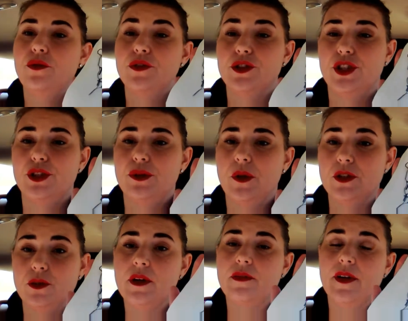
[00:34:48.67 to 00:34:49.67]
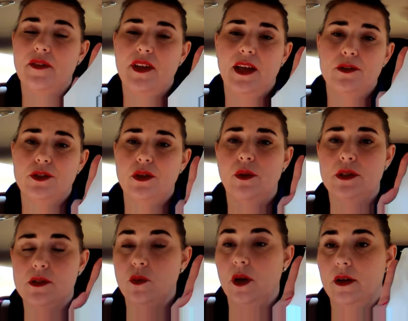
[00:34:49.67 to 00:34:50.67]
but I feel like my
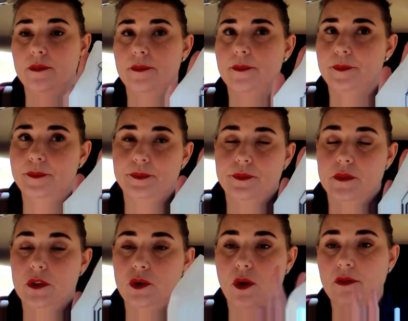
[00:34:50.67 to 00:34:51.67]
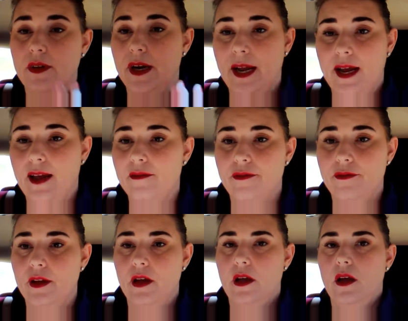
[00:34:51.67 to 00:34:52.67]
stitches look messy. They're
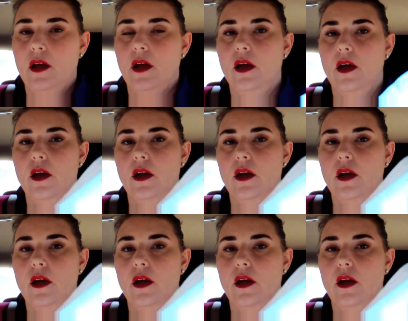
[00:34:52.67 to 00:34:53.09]
not, and this is